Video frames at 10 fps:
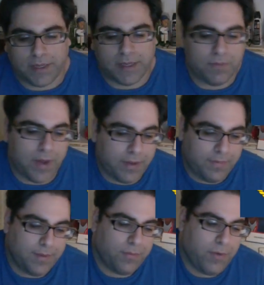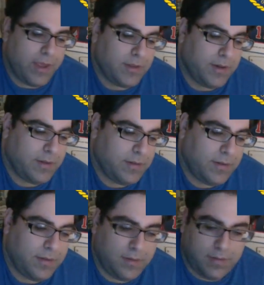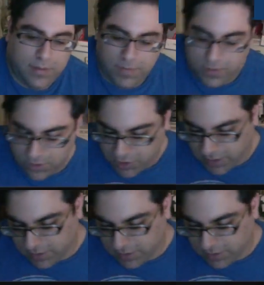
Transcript: he might be president. Let me just check